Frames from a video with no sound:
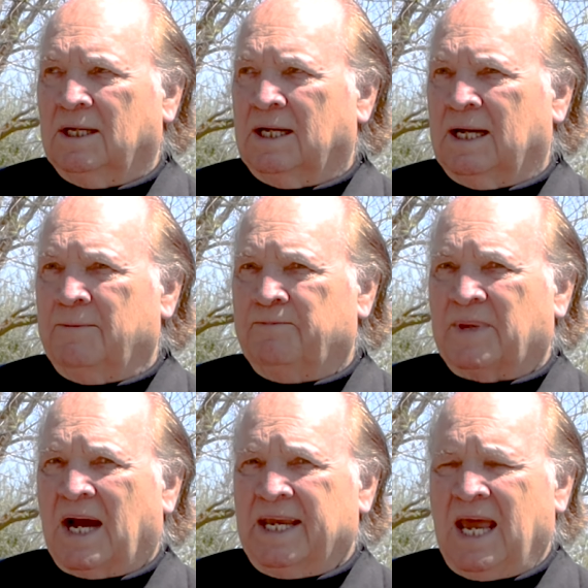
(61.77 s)

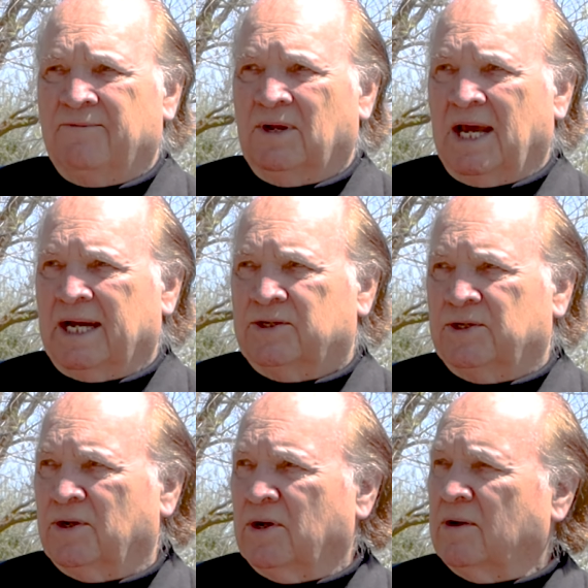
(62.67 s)
I gave a
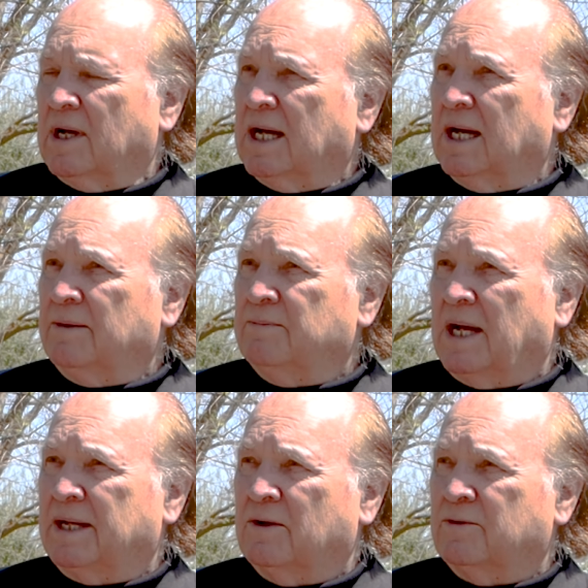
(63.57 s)
lecture,
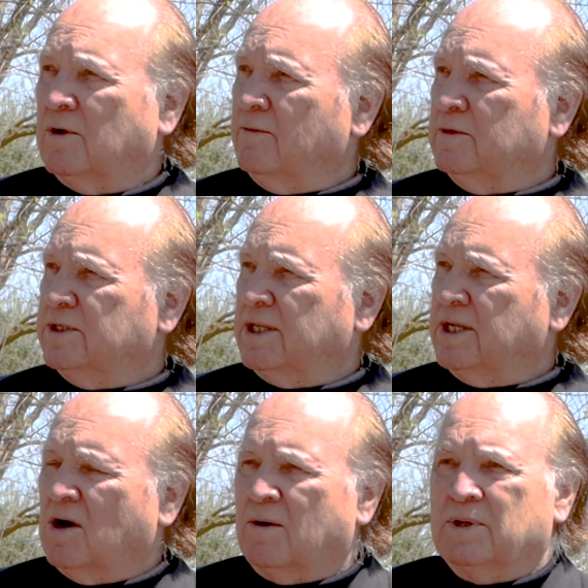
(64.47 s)
I don't know if it was at
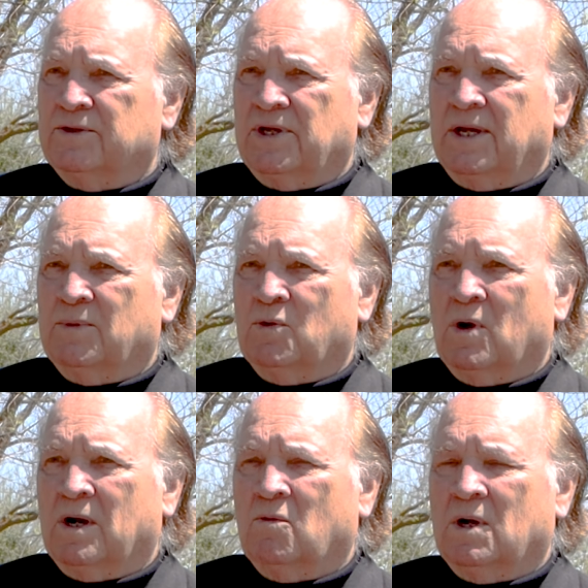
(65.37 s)
the Art Museum or
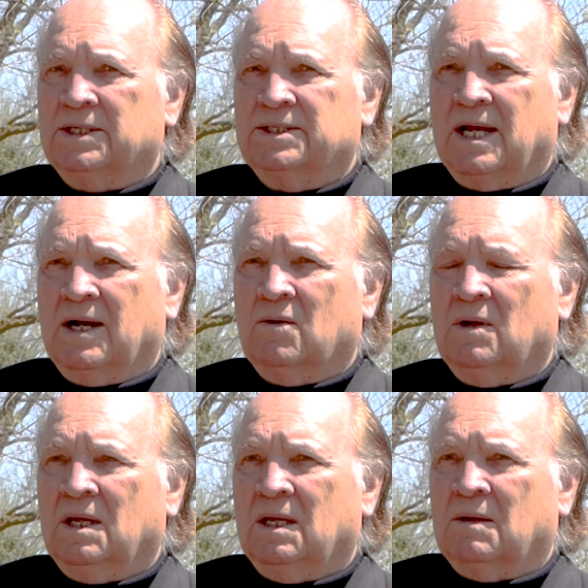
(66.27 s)
where it was now,
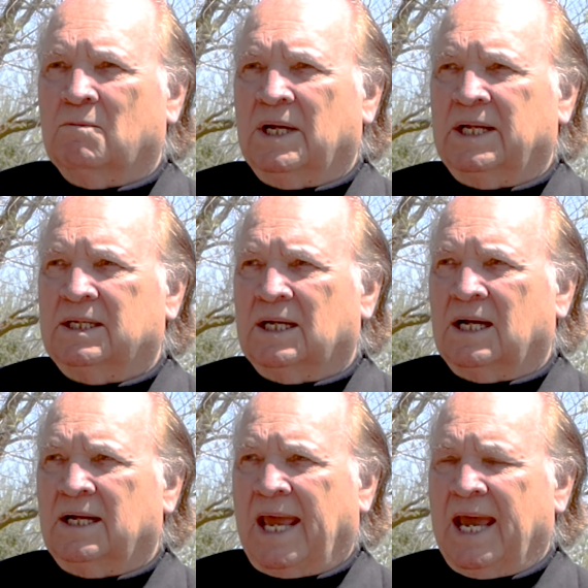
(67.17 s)
but
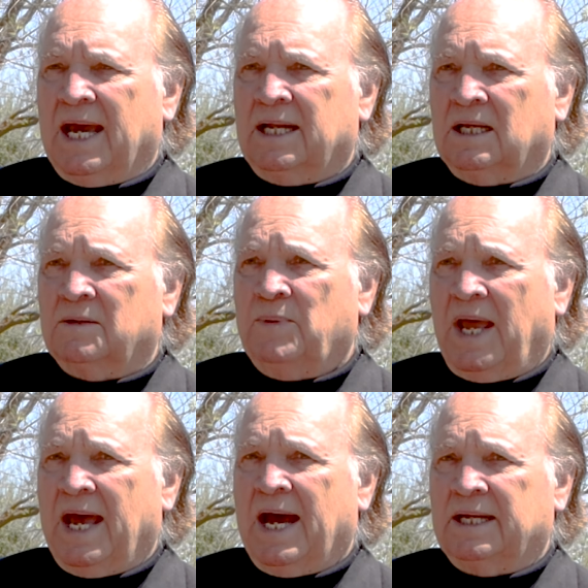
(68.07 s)
Ann and
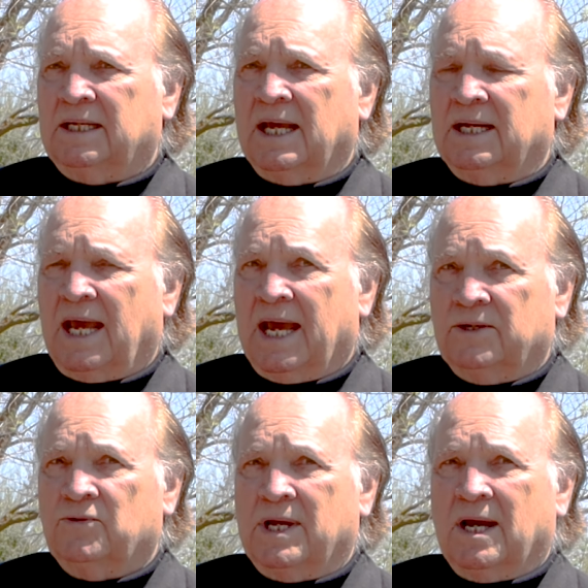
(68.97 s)
Pat and
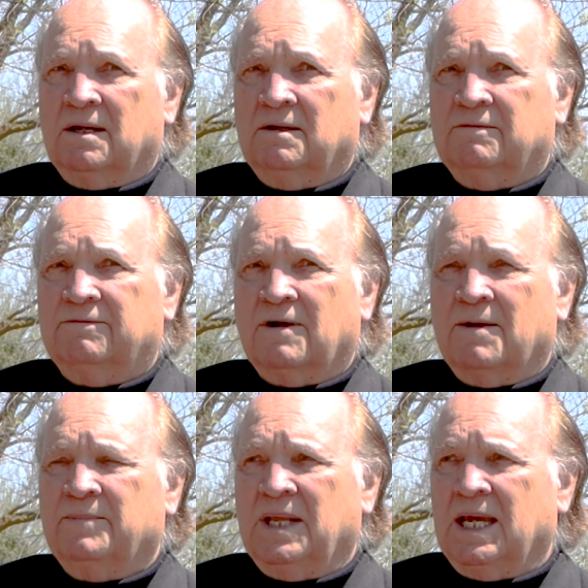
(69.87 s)
Andrea
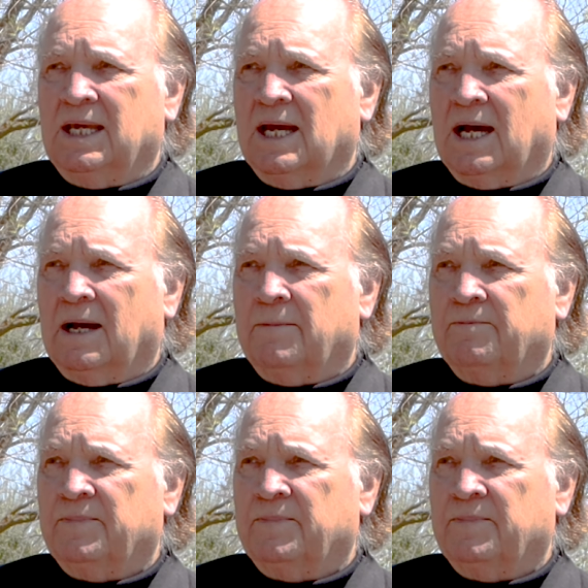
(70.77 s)
from the